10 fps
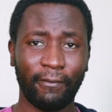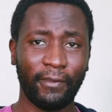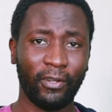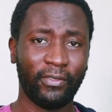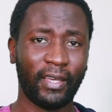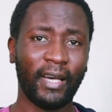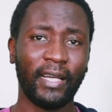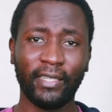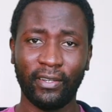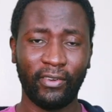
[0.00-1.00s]
feel on the
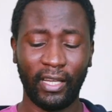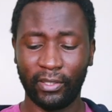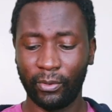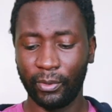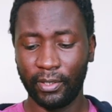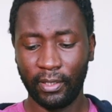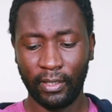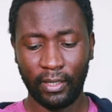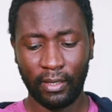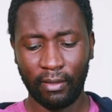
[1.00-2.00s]
hand, really good.
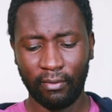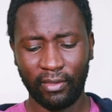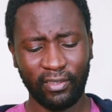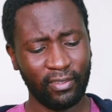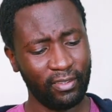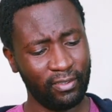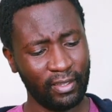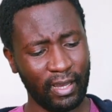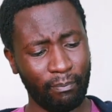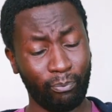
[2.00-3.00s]
This is
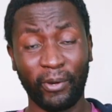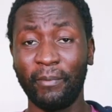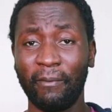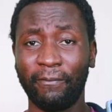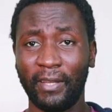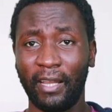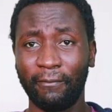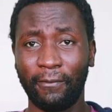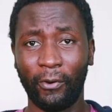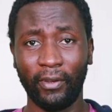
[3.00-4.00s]
a premium feeling
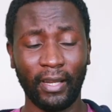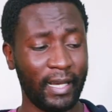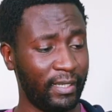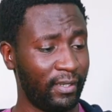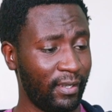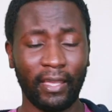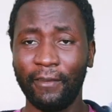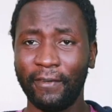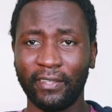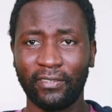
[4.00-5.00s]
phone, and
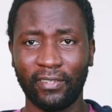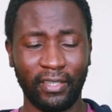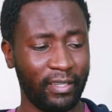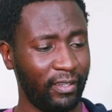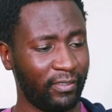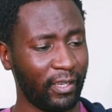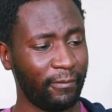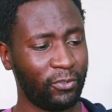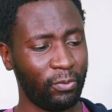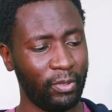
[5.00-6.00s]
Infinix
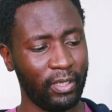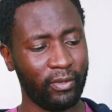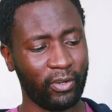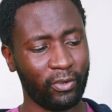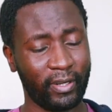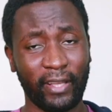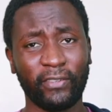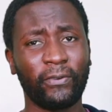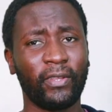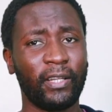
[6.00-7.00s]
deserve to be
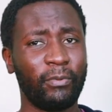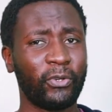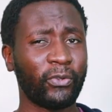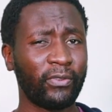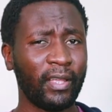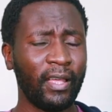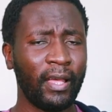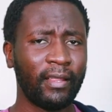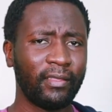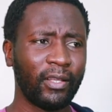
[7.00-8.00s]
recognized for that, because
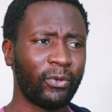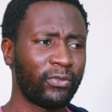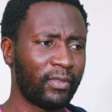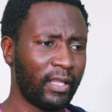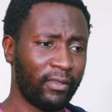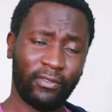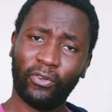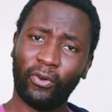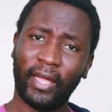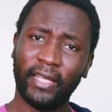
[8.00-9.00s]
there was
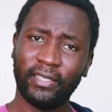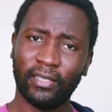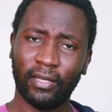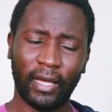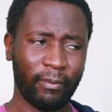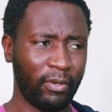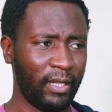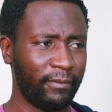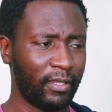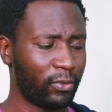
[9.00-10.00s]
the 08, I
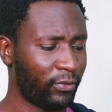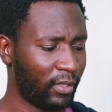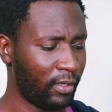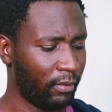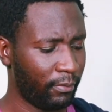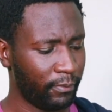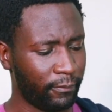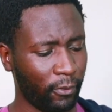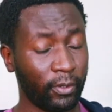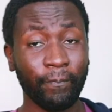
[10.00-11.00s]
believe that was the
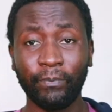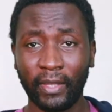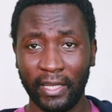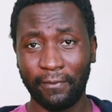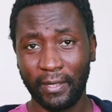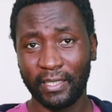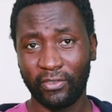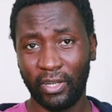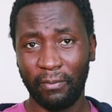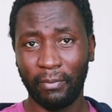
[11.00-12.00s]
phone. It
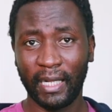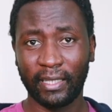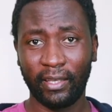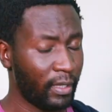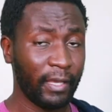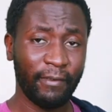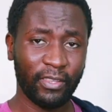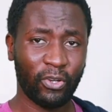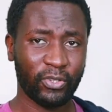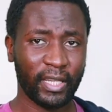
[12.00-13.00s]
felt really bulky. Even
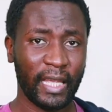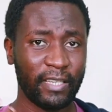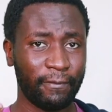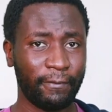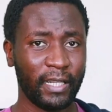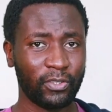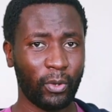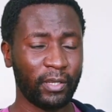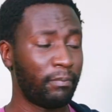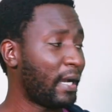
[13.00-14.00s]
the Note 8 felt
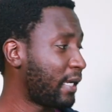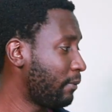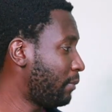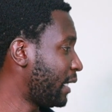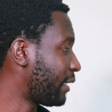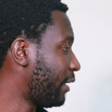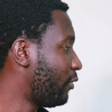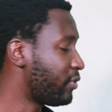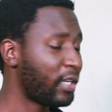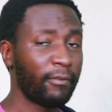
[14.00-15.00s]
quite bulky. I
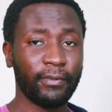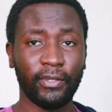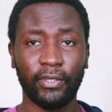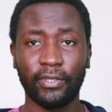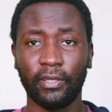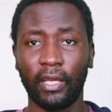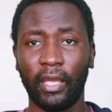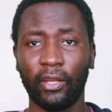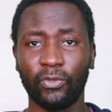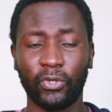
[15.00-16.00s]
don't have it
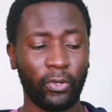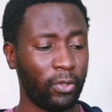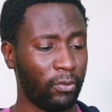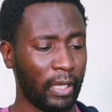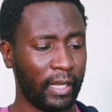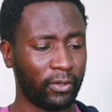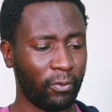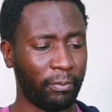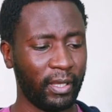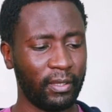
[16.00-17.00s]
here to show you and
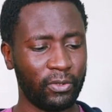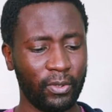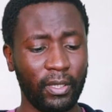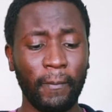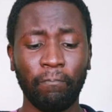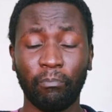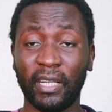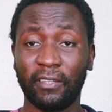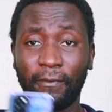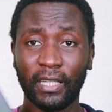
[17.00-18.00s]
compare that with,
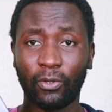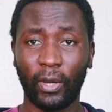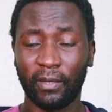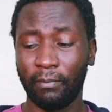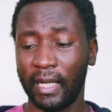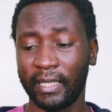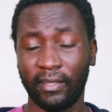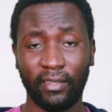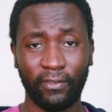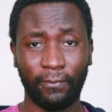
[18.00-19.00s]
but it felt quite
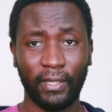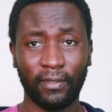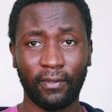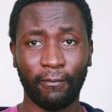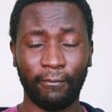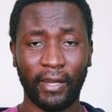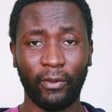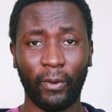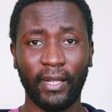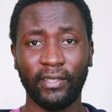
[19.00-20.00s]
bulky. This feels
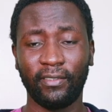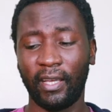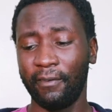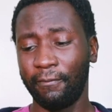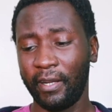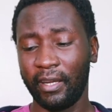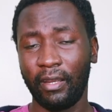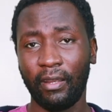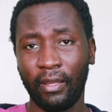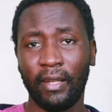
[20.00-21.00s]
very well designed,
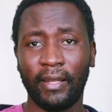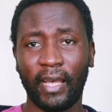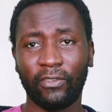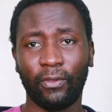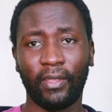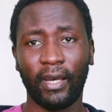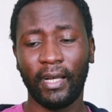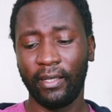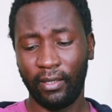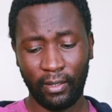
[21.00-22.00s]
very nice on the
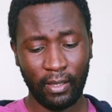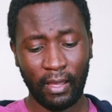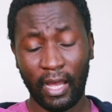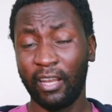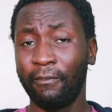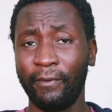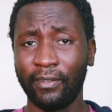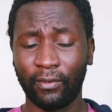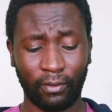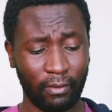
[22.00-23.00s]
hand, and it feels